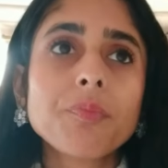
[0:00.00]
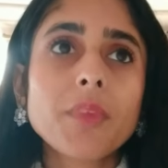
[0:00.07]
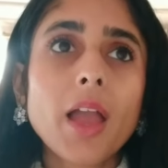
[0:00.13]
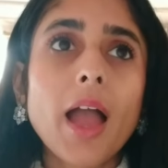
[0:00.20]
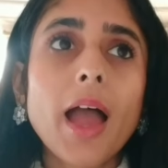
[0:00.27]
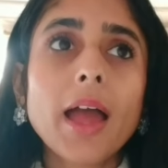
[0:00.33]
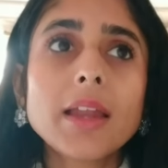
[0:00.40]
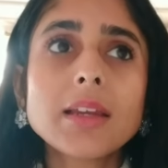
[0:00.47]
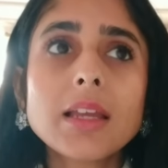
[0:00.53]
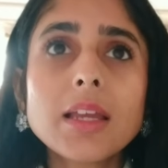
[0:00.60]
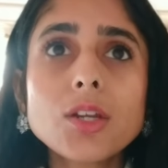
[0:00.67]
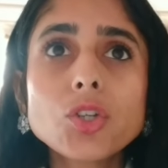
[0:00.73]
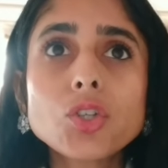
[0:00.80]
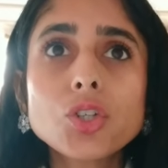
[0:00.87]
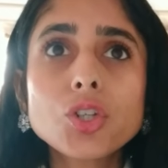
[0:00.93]
And
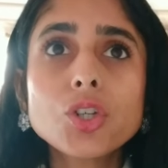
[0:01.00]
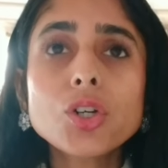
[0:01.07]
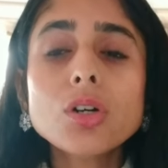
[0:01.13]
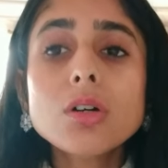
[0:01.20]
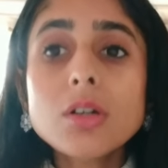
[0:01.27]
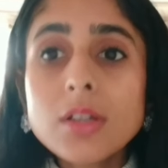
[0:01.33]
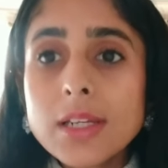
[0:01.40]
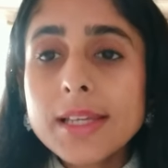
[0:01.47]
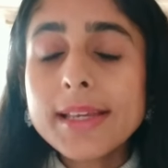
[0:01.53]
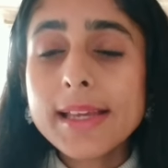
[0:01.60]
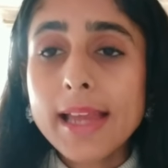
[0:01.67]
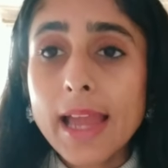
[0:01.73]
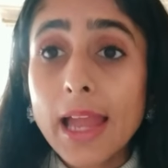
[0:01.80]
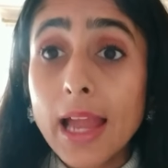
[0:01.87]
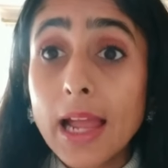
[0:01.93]
it really
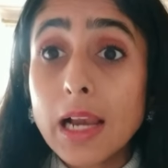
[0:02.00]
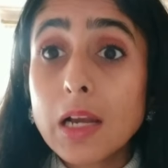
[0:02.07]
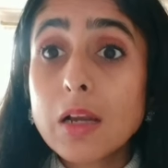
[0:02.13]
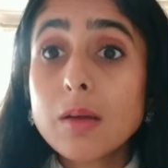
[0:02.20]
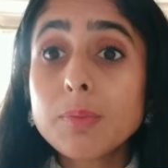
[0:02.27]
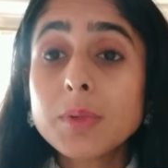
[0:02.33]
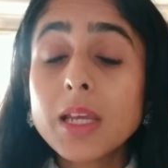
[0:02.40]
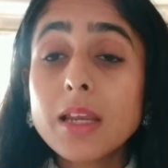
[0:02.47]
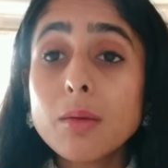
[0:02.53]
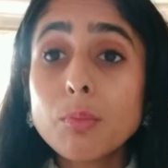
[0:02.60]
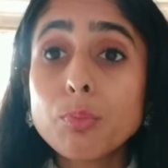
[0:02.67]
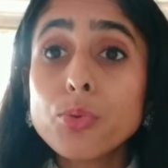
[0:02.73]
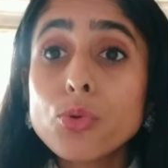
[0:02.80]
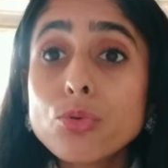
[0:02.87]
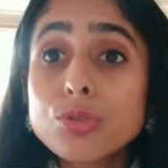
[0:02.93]
helped in
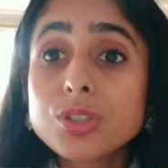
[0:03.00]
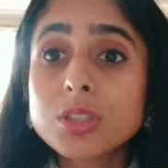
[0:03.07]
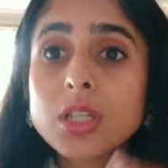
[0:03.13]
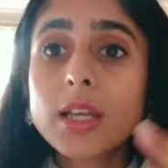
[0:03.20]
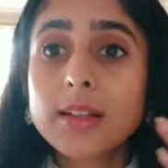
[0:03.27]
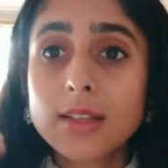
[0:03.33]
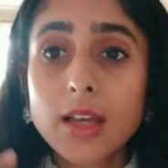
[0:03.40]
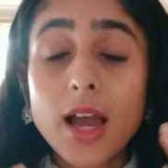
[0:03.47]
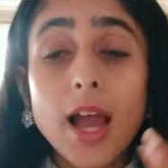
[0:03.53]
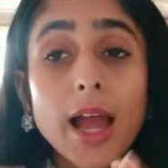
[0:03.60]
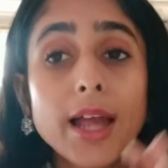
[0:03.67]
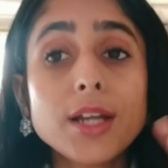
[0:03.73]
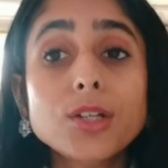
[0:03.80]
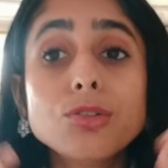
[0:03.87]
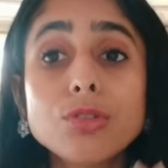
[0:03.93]
boosting the
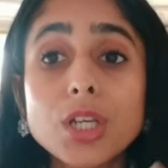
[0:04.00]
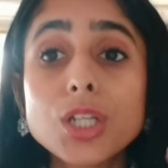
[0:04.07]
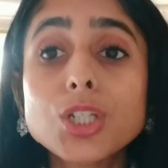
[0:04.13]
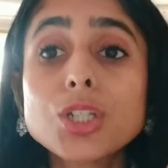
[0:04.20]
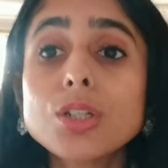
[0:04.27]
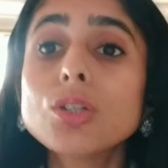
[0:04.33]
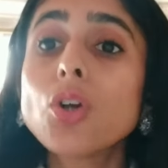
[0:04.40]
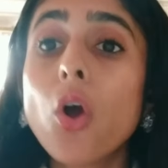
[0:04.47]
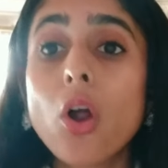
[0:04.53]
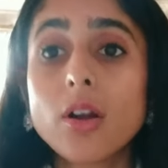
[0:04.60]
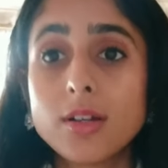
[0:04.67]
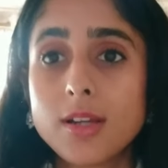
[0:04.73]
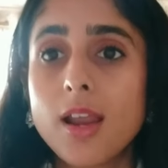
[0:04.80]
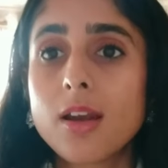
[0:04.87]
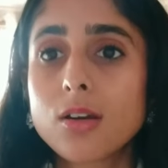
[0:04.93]
hydration
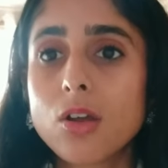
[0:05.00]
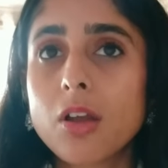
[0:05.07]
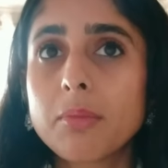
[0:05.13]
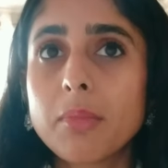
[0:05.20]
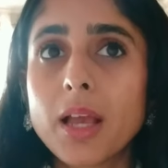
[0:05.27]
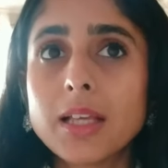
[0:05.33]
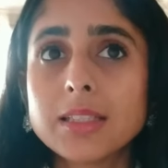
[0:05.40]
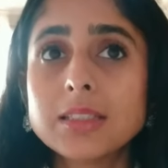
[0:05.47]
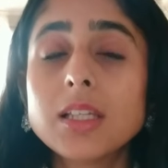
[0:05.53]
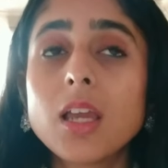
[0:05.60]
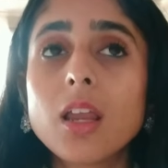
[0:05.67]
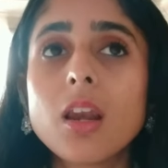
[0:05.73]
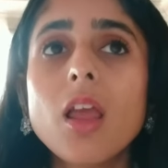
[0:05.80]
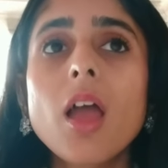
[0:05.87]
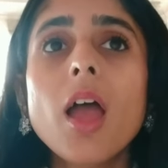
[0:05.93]
content on my
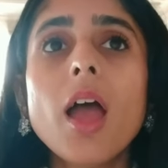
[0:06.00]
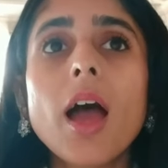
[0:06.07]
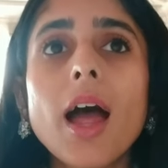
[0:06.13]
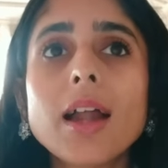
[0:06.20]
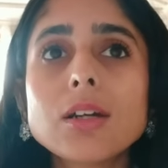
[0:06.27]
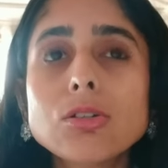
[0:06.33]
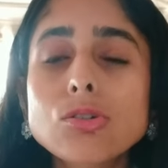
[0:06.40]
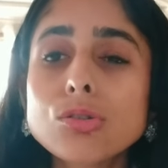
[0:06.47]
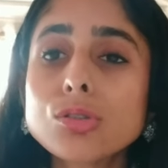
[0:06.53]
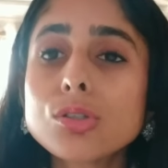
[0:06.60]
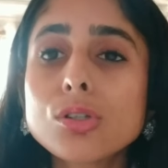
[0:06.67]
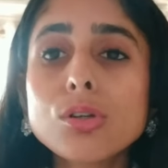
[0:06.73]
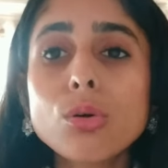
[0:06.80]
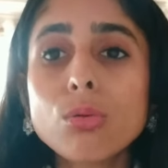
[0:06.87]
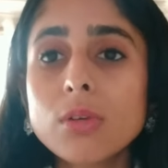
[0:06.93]
skin and to
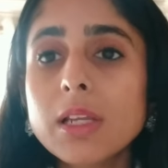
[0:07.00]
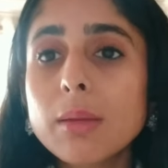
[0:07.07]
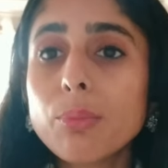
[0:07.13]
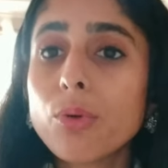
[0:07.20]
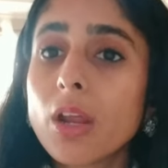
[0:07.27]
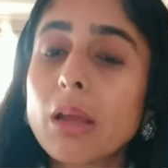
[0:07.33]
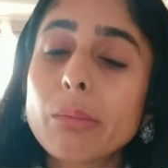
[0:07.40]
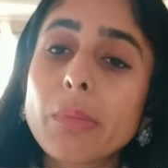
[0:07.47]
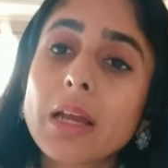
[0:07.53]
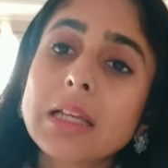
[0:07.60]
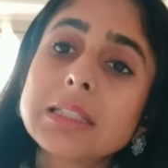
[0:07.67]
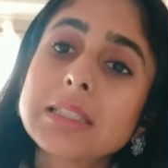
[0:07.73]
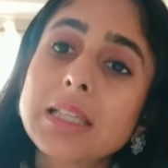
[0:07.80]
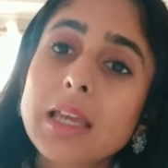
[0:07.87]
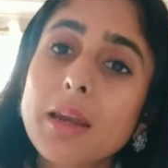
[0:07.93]
slowly bring my
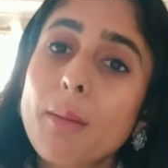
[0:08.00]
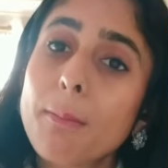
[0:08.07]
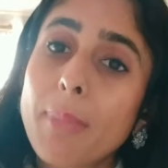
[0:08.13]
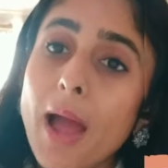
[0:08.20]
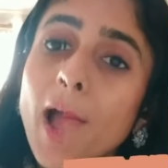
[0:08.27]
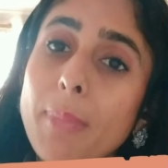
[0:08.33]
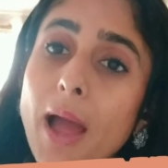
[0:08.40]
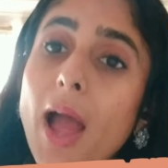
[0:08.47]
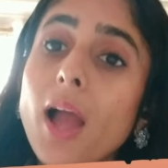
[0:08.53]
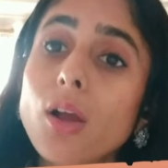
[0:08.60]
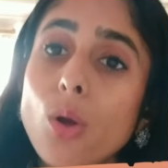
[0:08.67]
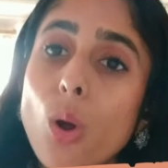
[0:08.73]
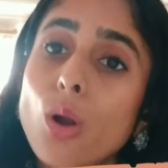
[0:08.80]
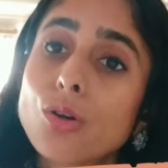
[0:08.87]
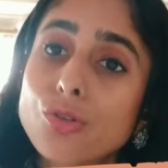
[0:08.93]
skin back
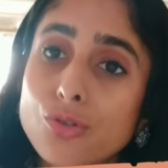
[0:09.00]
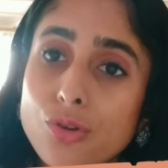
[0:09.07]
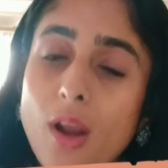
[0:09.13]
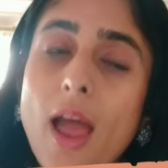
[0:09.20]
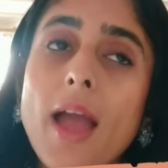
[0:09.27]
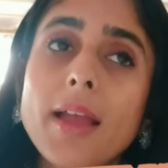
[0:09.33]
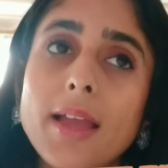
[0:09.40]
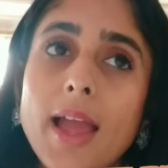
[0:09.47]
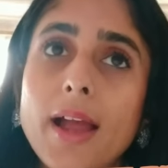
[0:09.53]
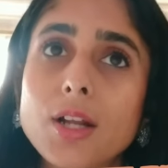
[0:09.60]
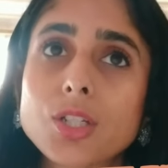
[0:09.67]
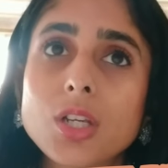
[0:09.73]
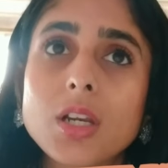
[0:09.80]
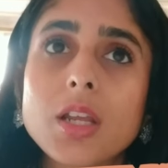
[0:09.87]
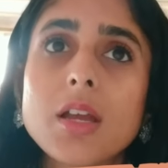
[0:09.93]
on track,
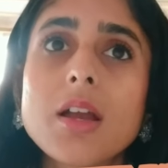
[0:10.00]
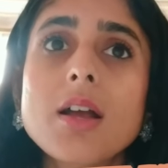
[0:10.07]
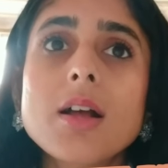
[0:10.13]
actually.